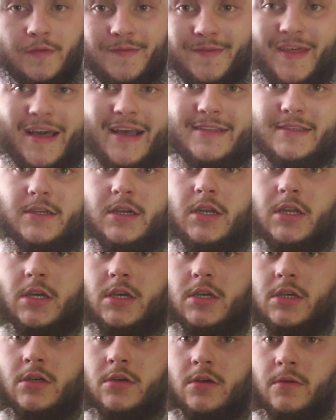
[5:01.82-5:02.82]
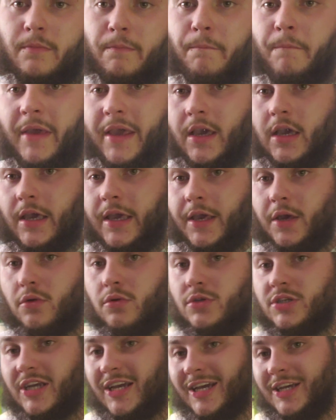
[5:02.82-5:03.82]
that's going to be a
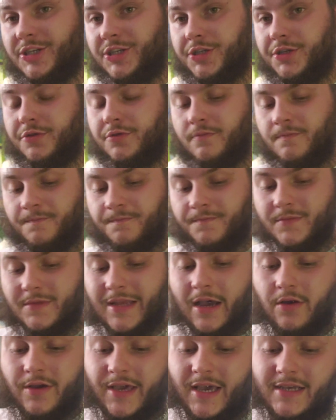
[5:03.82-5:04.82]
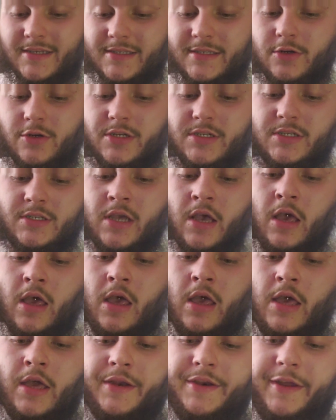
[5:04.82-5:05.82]
huge issue. Now, yes, there's
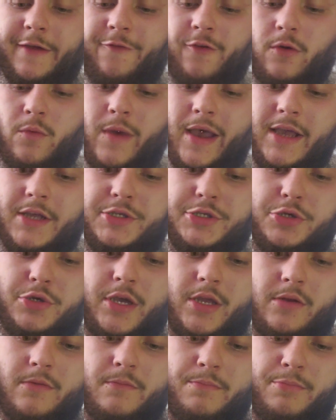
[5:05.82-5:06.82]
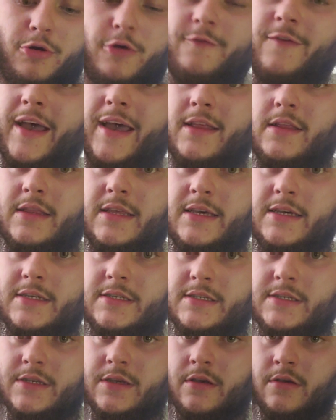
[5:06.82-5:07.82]
different ways you can prevent
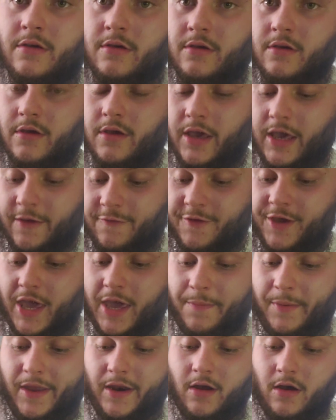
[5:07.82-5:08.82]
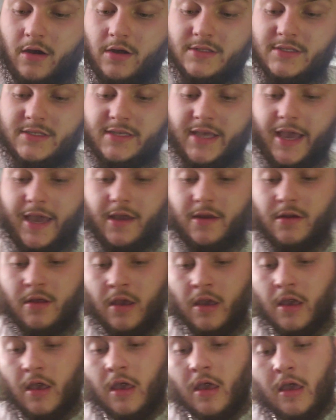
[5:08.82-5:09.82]
this if keeping on sand,
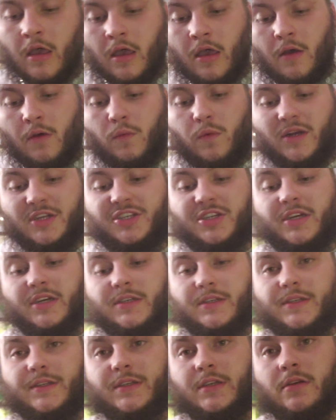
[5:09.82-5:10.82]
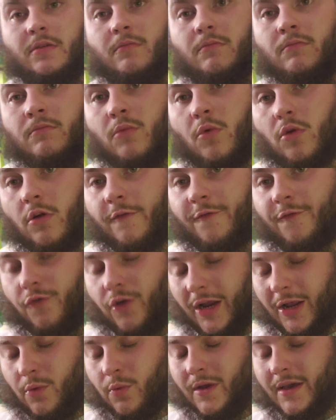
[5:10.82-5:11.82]
which is more
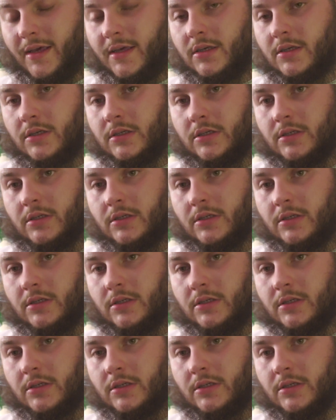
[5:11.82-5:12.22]
frequent